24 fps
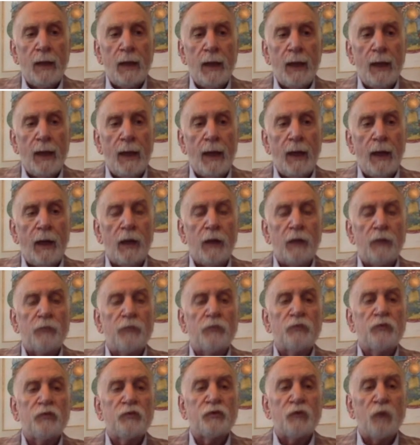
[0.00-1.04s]

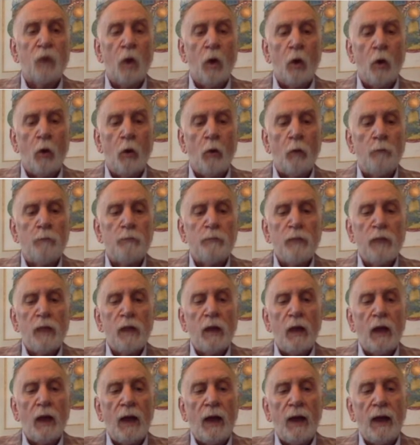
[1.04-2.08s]
And so
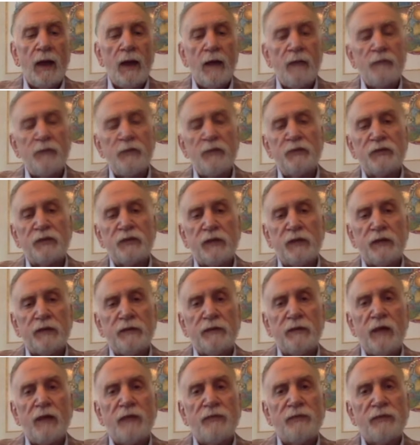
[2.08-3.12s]
I have this,
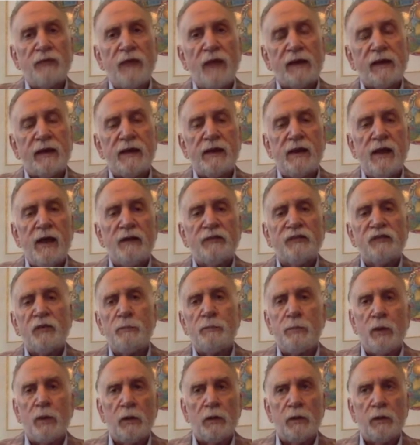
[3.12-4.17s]
that
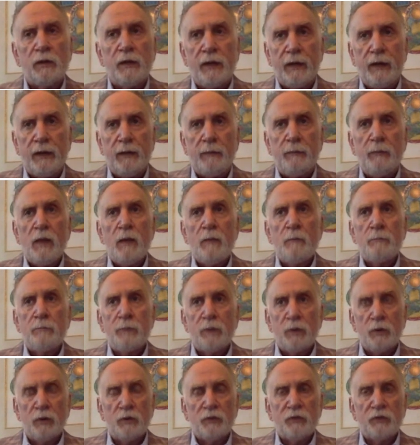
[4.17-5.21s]
connectability
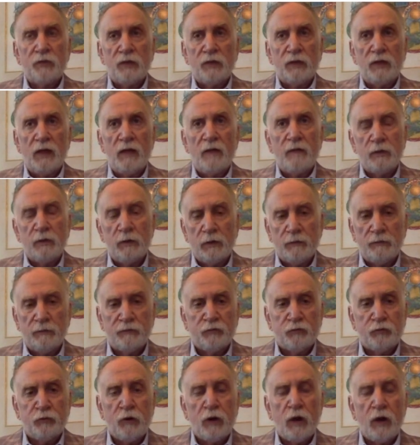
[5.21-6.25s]
builds a level
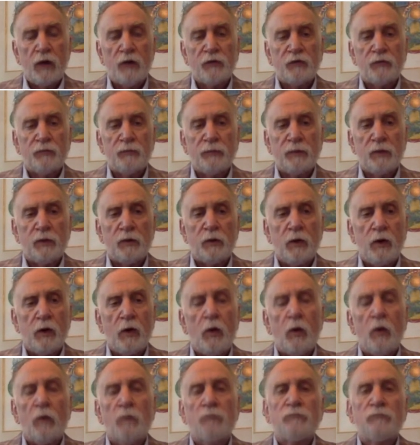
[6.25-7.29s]
of trust because,
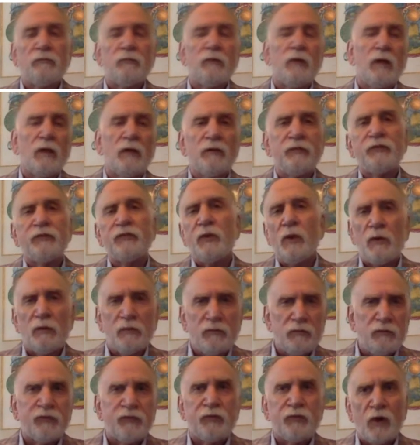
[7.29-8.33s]
well,
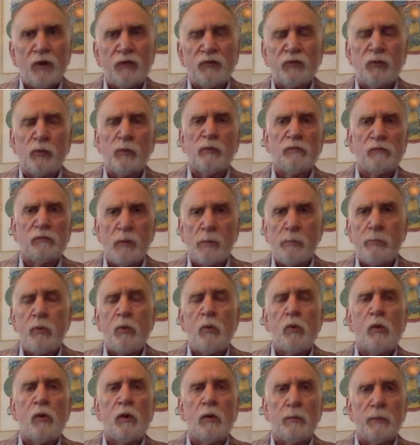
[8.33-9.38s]
sorts of a
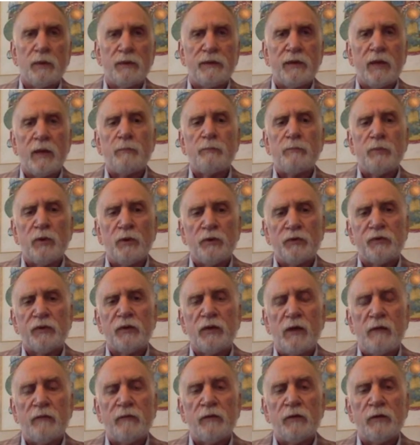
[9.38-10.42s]
rapport, but then builds a
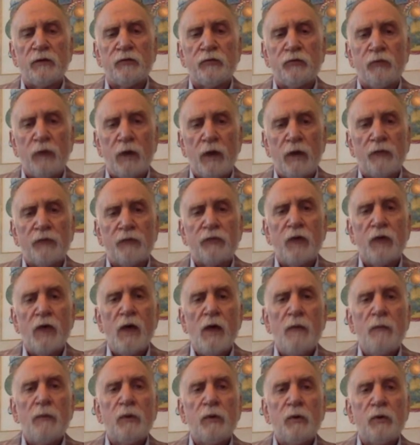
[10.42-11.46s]
level of trust
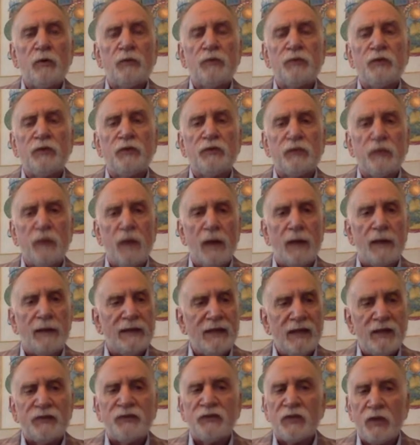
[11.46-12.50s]
because this guy
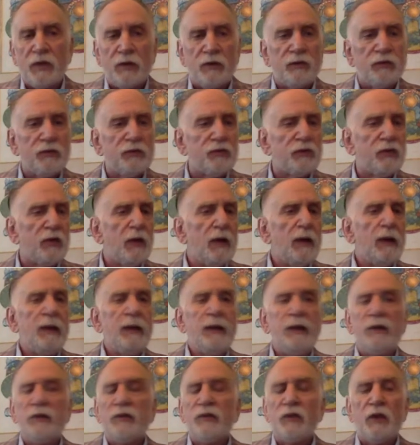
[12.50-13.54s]
listens,
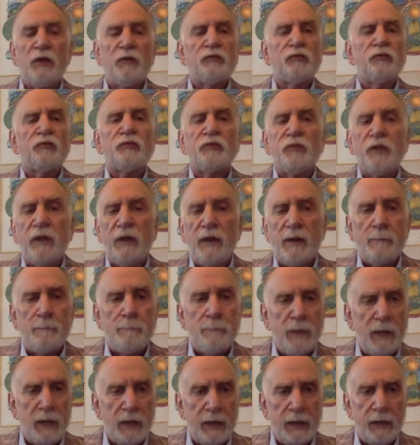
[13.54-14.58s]
he's interested
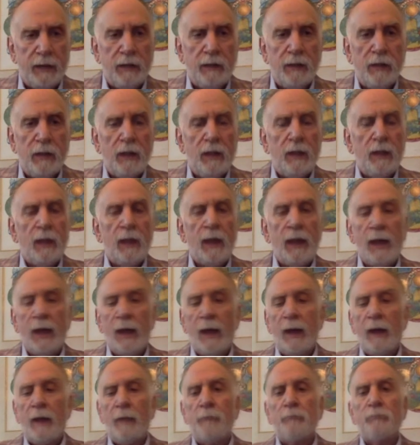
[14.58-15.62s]
in me.
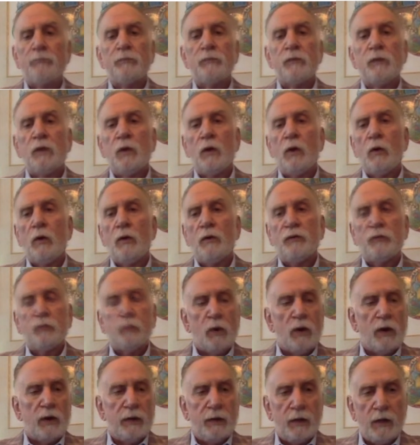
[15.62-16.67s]
And, you know, as
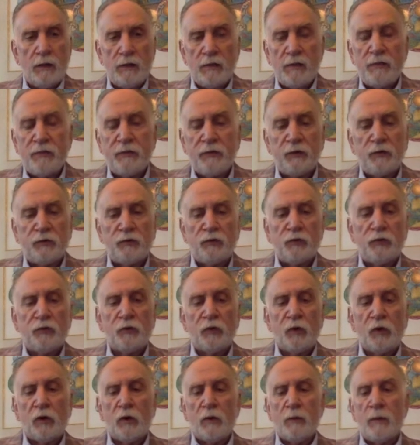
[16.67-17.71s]
one of the other things you
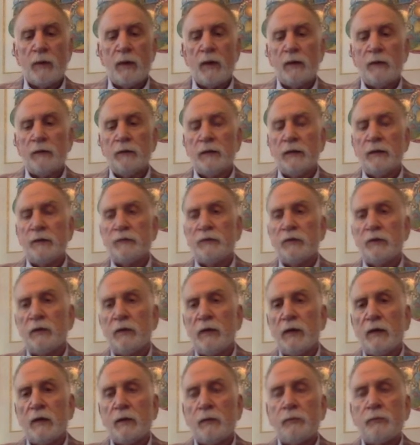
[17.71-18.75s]
talk about in LinkedIn
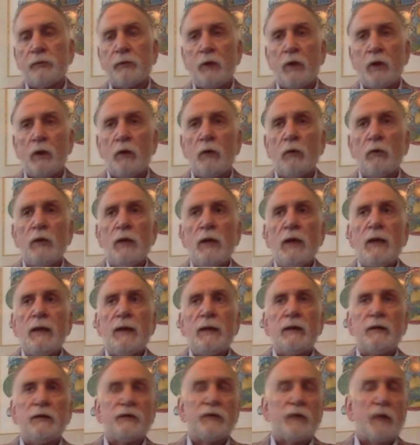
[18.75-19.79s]
Like a Pro
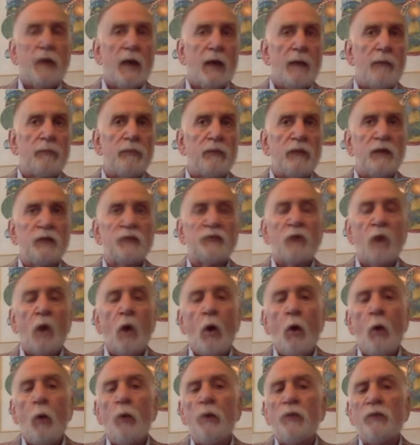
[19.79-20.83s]
is that it's
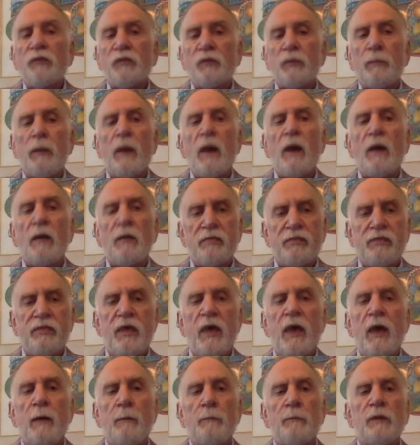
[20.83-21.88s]
always about
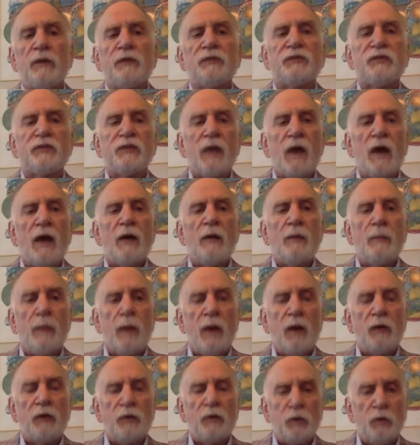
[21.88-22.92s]
them. It's not
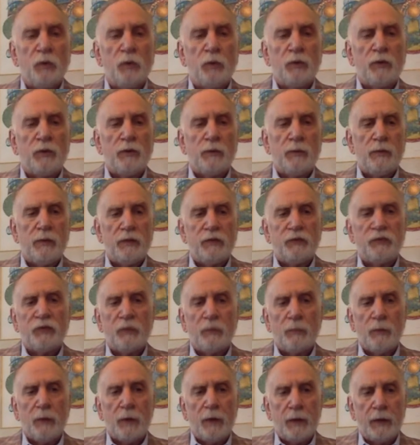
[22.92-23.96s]
about you when you meet
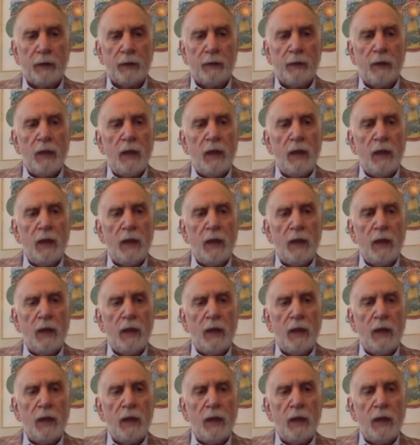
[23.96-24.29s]
somebody.